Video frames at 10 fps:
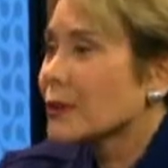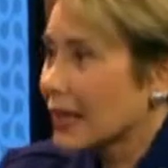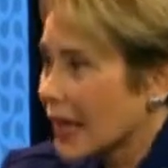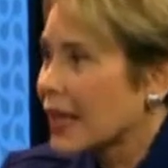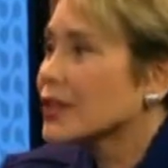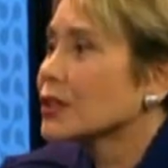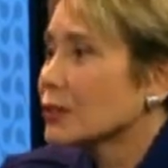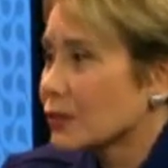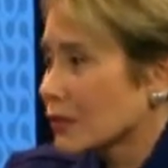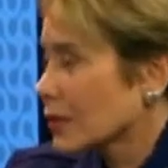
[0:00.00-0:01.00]
you, I like
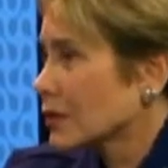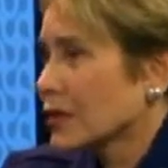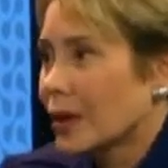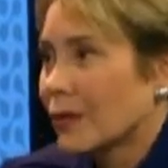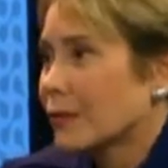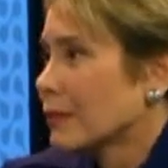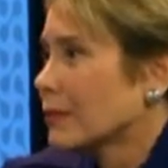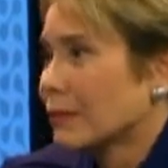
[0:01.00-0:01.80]
you, you know,